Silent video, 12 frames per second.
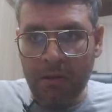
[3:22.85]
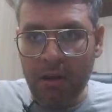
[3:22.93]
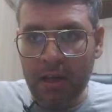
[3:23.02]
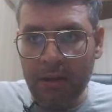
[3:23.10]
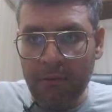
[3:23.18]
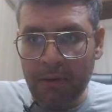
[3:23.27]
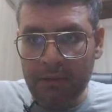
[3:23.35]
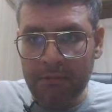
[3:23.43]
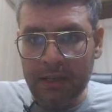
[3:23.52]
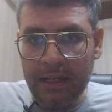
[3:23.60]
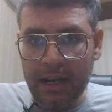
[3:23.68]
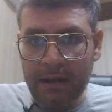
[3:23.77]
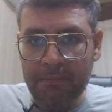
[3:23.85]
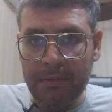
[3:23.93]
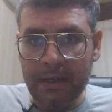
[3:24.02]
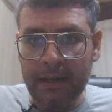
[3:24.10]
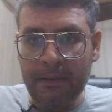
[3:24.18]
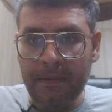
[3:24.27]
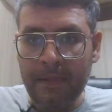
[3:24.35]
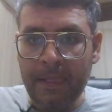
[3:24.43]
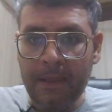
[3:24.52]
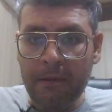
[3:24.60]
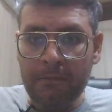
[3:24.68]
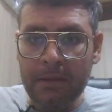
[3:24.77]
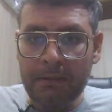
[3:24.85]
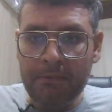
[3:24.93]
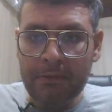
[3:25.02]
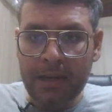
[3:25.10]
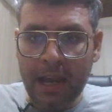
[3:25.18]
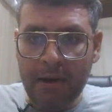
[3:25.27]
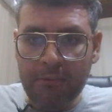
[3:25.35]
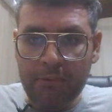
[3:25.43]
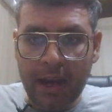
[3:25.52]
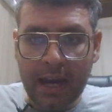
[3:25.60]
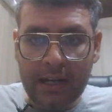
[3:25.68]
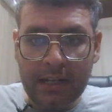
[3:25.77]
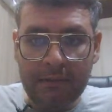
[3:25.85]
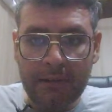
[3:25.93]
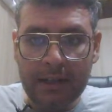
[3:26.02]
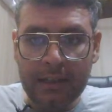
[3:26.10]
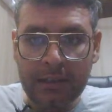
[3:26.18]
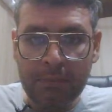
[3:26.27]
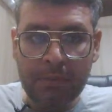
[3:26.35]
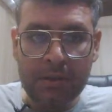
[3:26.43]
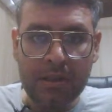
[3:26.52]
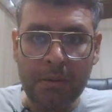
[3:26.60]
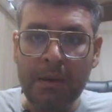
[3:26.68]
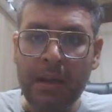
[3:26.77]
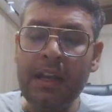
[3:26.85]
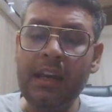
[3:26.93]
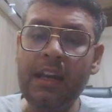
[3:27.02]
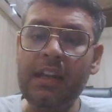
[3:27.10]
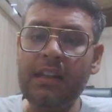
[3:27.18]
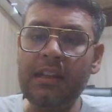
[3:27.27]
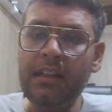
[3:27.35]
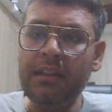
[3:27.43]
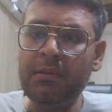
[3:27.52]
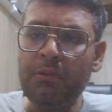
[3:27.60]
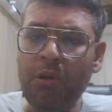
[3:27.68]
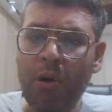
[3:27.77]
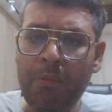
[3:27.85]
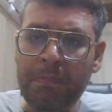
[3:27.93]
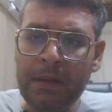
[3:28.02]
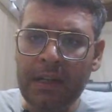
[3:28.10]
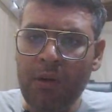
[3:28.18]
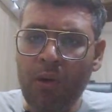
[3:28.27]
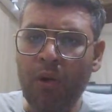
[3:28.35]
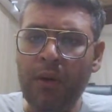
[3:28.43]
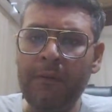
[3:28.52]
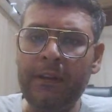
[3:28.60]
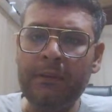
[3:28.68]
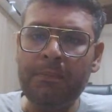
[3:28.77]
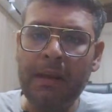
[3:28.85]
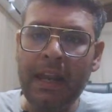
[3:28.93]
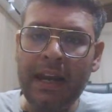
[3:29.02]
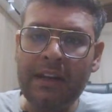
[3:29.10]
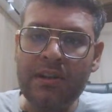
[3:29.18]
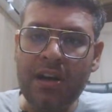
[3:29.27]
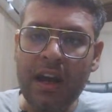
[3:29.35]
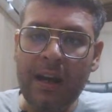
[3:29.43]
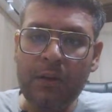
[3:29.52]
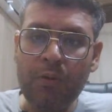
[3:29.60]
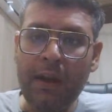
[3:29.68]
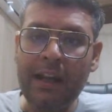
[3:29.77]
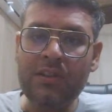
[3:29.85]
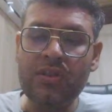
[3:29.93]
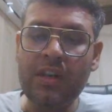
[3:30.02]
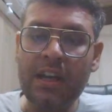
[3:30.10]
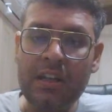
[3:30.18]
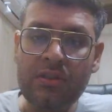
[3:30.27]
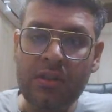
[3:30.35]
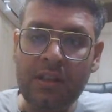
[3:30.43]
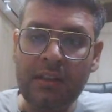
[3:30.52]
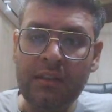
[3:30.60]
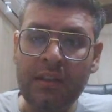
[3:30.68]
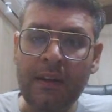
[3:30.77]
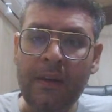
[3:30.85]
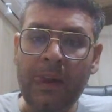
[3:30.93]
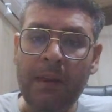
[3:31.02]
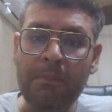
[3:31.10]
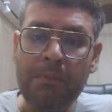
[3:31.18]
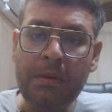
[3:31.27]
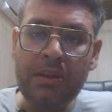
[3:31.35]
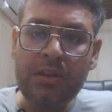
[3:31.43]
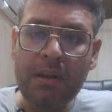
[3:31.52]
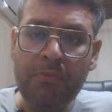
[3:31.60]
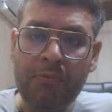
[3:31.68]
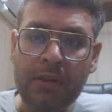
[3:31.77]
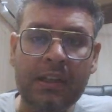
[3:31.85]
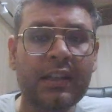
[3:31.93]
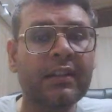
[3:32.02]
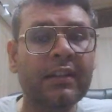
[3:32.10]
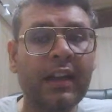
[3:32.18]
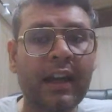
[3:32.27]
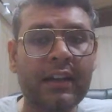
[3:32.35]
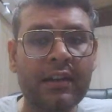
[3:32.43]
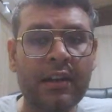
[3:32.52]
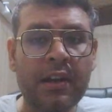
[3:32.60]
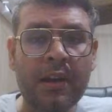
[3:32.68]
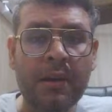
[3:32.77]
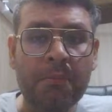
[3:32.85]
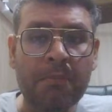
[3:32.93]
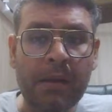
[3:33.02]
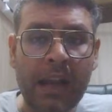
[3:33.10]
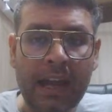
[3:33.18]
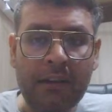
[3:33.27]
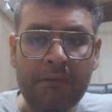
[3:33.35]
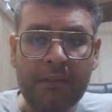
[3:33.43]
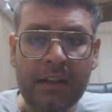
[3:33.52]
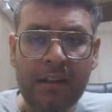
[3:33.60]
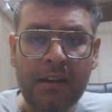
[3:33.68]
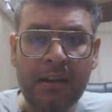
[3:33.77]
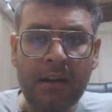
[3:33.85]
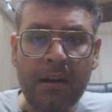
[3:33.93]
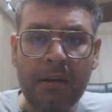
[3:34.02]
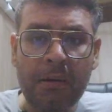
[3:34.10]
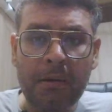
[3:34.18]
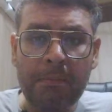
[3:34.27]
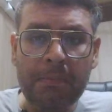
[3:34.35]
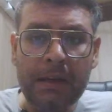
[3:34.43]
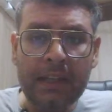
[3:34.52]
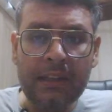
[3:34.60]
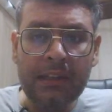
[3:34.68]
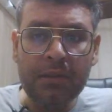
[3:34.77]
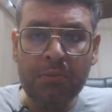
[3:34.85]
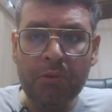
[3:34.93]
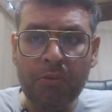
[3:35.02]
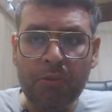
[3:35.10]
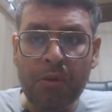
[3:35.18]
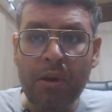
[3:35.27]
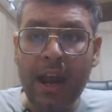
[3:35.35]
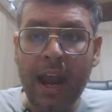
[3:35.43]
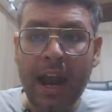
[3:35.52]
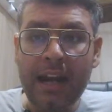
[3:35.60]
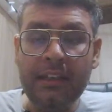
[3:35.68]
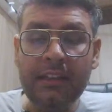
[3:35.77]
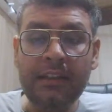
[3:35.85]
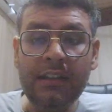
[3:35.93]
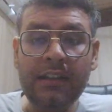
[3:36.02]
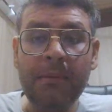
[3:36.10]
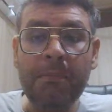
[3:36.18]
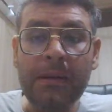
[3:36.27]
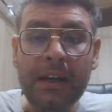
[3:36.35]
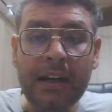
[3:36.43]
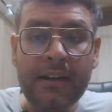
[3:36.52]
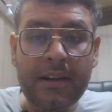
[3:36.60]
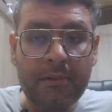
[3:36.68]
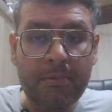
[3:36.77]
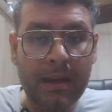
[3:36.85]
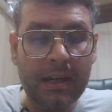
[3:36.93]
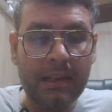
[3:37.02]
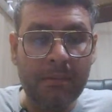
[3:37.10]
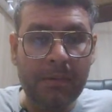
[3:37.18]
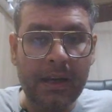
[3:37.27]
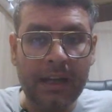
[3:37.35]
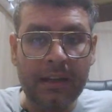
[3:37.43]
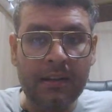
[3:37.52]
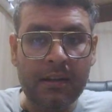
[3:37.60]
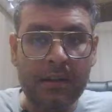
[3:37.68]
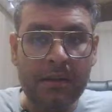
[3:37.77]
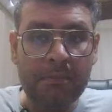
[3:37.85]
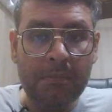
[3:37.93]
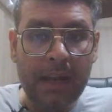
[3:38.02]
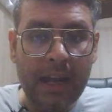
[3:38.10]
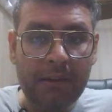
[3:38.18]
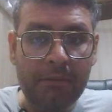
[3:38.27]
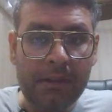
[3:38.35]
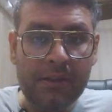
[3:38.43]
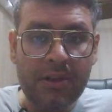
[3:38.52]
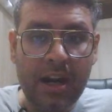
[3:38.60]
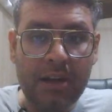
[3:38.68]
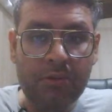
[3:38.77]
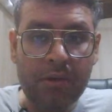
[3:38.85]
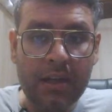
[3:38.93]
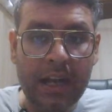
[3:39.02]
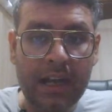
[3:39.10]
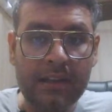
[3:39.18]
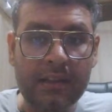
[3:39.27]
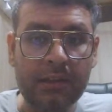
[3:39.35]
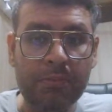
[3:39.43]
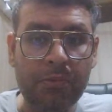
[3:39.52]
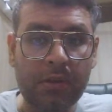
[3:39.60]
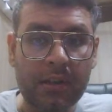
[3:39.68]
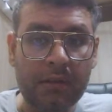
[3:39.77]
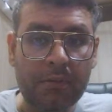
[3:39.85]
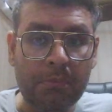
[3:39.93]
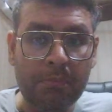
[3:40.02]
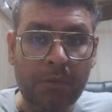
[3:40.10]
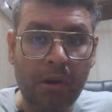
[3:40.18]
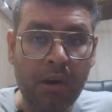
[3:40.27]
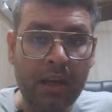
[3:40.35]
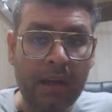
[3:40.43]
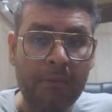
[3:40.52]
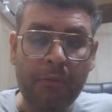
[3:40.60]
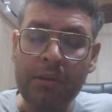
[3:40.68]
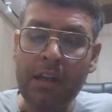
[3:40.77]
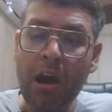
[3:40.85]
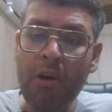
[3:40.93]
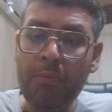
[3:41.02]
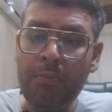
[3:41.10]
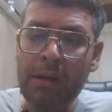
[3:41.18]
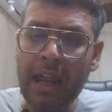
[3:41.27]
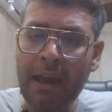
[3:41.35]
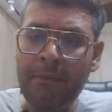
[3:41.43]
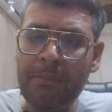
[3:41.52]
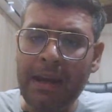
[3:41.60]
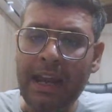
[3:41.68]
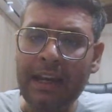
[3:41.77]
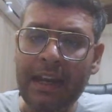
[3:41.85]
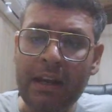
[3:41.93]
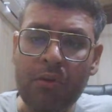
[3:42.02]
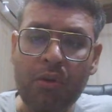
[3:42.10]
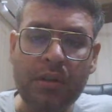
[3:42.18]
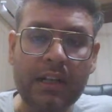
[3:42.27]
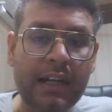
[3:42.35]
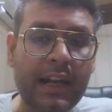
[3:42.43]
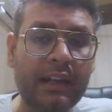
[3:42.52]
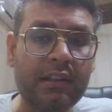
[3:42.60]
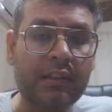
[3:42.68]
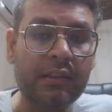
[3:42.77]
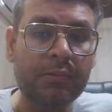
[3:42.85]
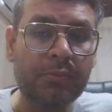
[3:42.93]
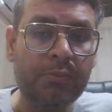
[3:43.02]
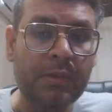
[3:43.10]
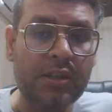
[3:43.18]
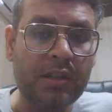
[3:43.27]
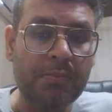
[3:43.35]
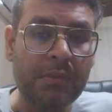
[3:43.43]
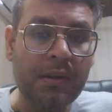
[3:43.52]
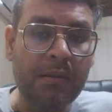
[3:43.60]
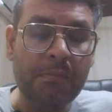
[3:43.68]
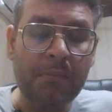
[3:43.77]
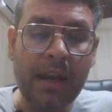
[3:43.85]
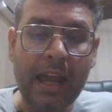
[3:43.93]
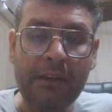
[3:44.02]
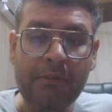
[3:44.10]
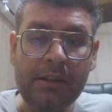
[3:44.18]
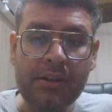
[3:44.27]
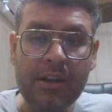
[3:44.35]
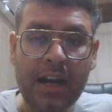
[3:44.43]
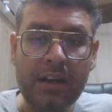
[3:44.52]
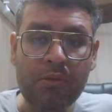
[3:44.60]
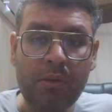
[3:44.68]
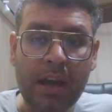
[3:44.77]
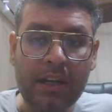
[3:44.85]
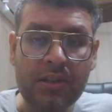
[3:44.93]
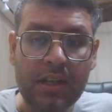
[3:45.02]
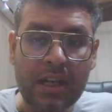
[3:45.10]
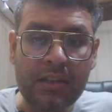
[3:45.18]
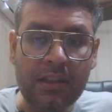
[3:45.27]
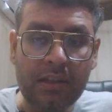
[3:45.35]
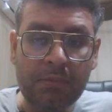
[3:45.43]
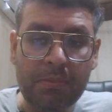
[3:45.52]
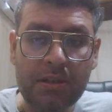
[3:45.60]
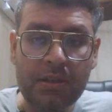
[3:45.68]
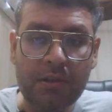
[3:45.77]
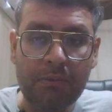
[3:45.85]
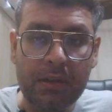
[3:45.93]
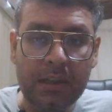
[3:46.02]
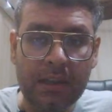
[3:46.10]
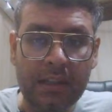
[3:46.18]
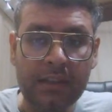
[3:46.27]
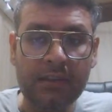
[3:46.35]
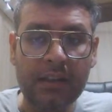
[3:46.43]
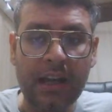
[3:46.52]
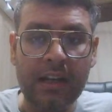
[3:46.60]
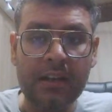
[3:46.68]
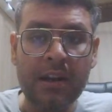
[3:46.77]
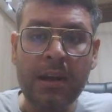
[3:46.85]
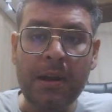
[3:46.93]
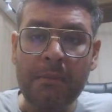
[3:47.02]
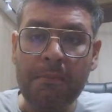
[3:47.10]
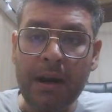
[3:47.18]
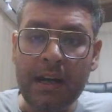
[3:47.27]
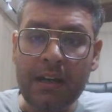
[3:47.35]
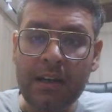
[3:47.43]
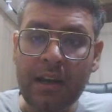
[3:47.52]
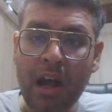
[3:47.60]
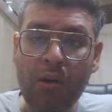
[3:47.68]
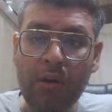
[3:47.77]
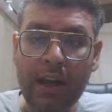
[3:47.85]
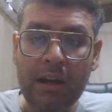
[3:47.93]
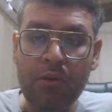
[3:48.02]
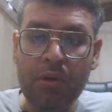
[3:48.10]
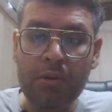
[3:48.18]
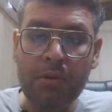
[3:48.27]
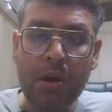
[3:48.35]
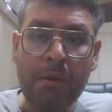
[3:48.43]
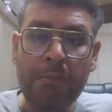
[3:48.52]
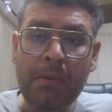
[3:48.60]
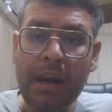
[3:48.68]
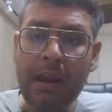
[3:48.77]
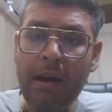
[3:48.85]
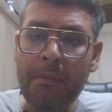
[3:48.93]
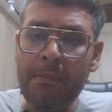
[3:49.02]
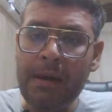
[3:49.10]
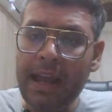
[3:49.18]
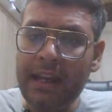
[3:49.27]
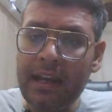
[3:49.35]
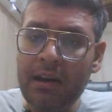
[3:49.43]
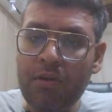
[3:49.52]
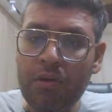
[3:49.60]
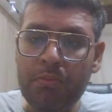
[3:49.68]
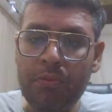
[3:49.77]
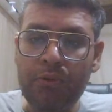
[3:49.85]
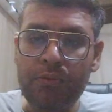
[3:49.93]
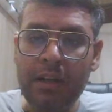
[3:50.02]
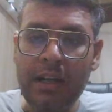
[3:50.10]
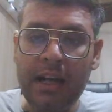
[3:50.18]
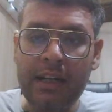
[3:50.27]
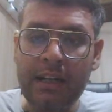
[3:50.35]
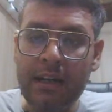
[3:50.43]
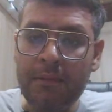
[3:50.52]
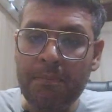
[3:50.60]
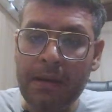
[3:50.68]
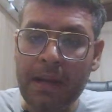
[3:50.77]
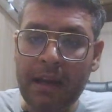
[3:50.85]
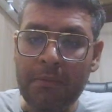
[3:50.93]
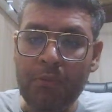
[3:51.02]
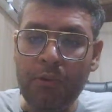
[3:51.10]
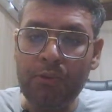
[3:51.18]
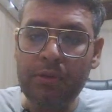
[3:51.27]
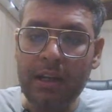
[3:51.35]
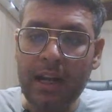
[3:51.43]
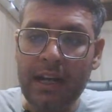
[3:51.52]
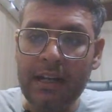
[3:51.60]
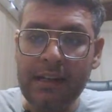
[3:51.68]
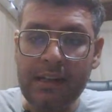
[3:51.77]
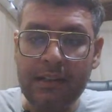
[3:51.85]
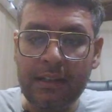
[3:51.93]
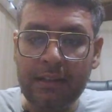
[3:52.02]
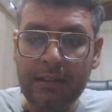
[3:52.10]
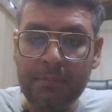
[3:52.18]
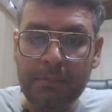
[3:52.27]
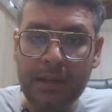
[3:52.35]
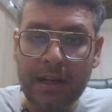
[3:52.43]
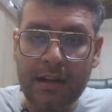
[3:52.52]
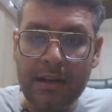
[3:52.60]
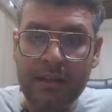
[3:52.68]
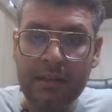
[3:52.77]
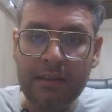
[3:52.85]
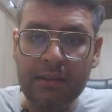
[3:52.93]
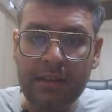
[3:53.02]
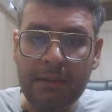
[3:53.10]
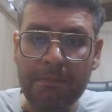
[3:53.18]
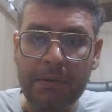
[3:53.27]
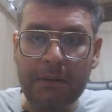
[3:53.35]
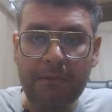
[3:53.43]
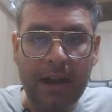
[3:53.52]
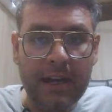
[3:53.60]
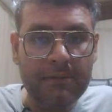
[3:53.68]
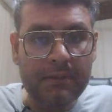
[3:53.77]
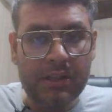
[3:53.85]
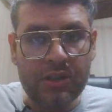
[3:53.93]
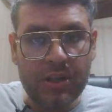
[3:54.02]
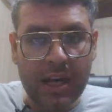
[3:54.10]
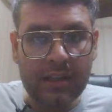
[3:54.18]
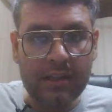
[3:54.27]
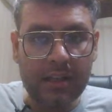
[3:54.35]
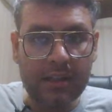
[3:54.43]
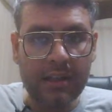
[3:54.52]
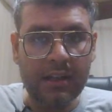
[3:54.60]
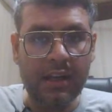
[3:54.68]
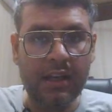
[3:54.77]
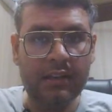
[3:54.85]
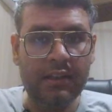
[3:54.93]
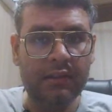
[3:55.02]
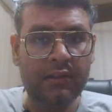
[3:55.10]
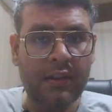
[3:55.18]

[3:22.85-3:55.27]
Okay, what we can play? We have to activate this bishop. In this opening, always black try to exchange this bishop with this knight. Black will play this move, and this is a blunder by the black. Black will try to attack this pawn. Okay, now black cannot attack this bishop. Black will try to exchange this bishop with this knight, but now black cannot move the knight here. If black moves the knight here, this is blunder. Simply white will check the king like this.